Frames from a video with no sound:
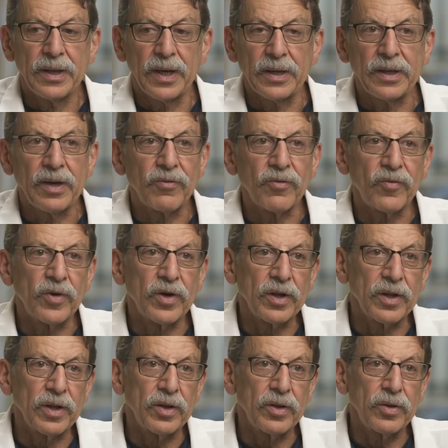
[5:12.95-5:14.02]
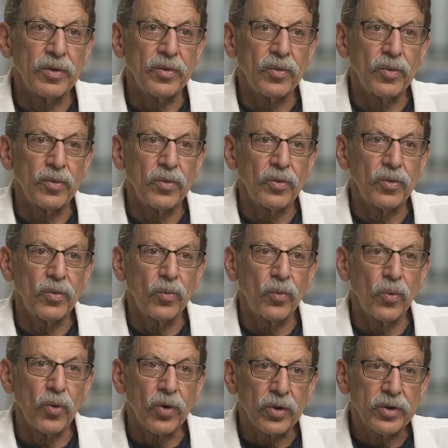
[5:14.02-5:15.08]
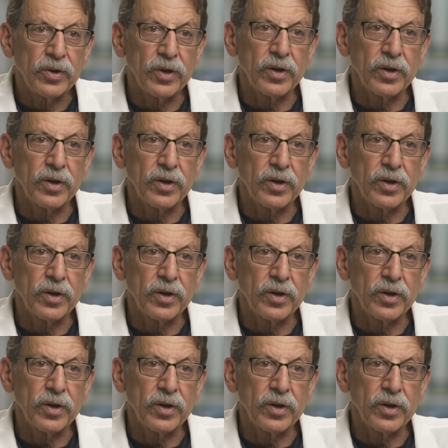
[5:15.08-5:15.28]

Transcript: I'd never really worked